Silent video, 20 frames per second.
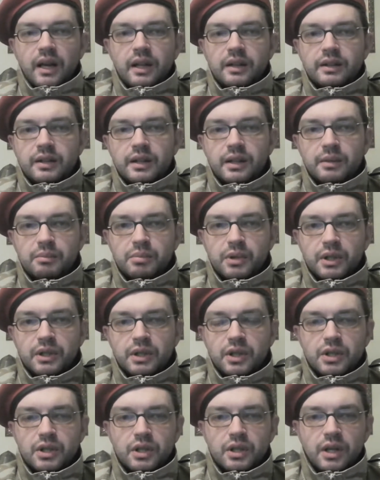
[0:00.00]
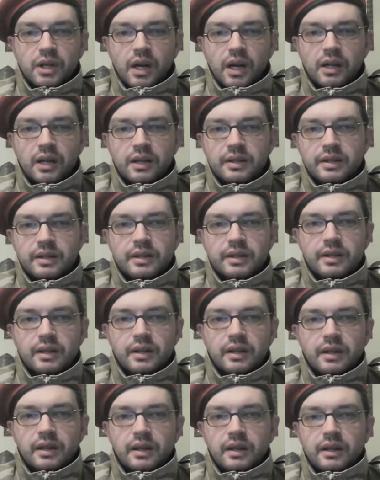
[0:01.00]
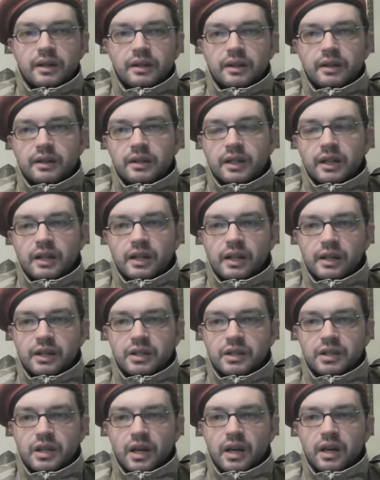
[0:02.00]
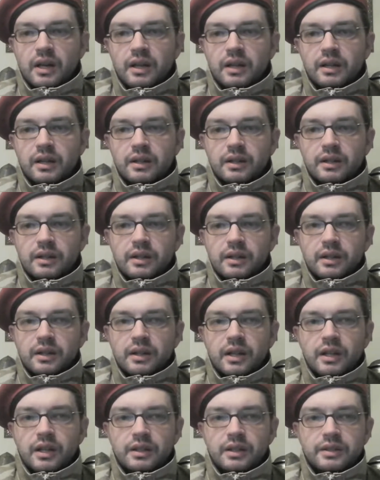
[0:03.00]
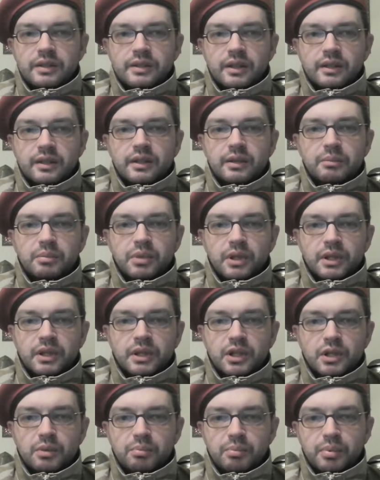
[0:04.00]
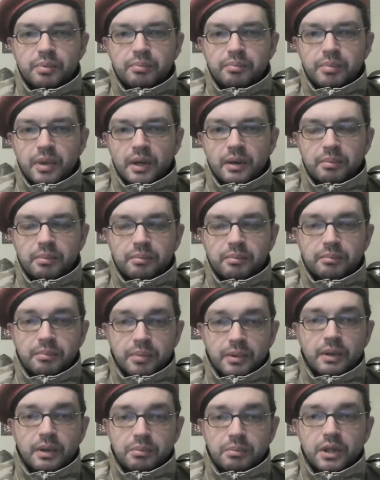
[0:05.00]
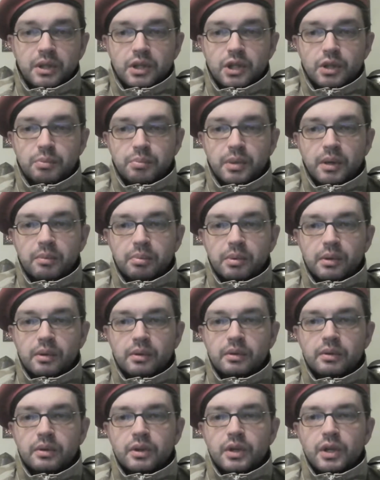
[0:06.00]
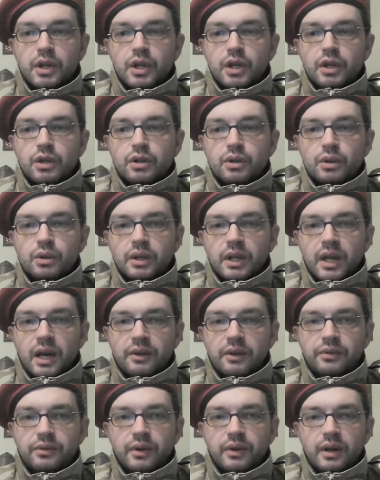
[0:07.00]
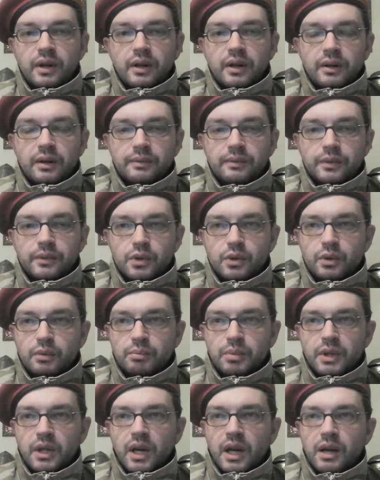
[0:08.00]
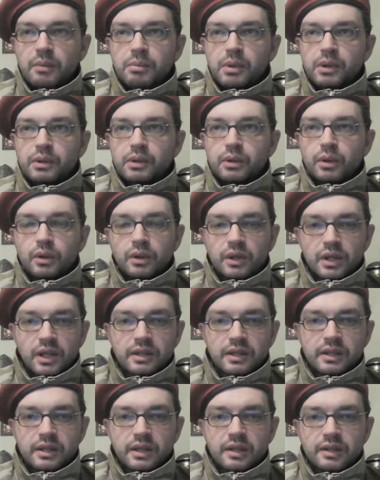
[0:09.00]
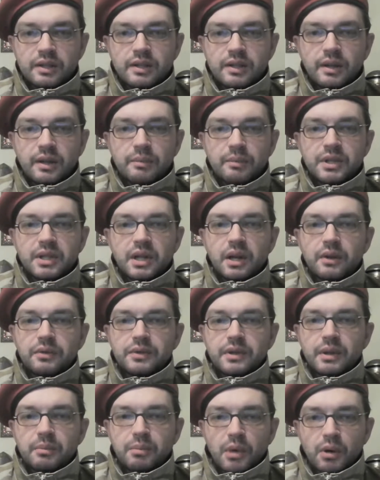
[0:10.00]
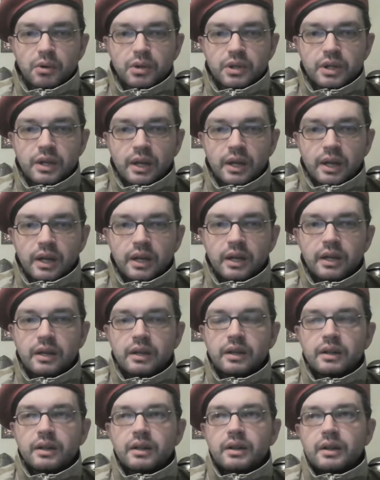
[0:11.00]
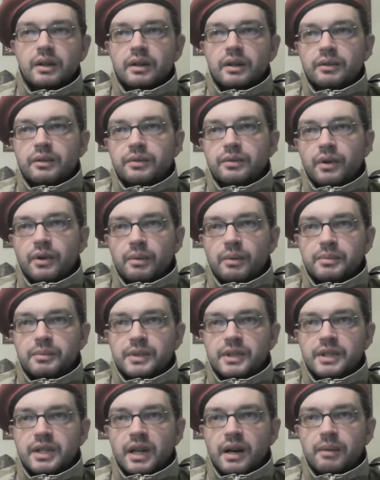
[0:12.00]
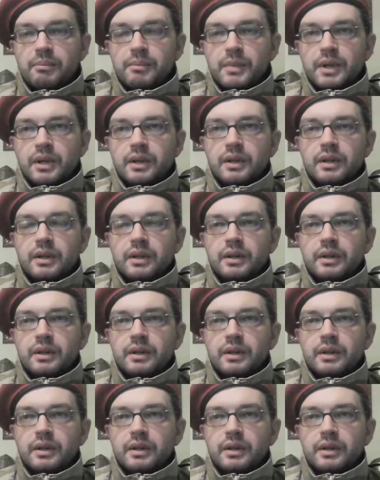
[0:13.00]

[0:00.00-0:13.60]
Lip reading: and in British case, the cliche is that the British people should be able to distance themselves emotionally from some